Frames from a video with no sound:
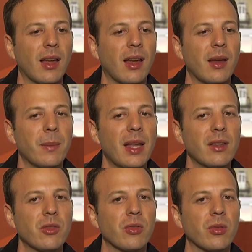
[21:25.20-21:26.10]
I am
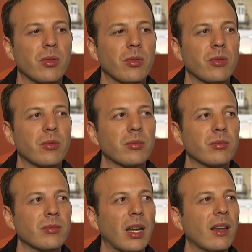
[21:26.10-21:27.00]
not so,
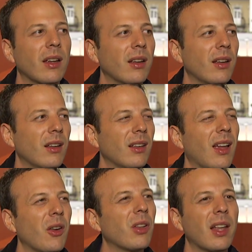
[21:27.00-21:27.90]

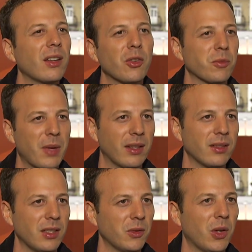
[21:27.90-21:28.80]
I don't like those
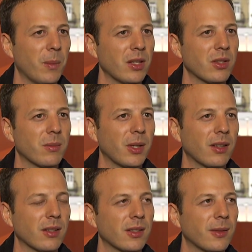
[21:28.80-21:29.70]
magazines very much,
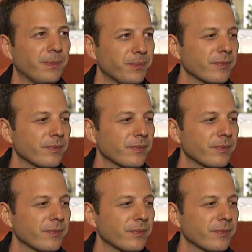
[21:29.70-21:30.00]
because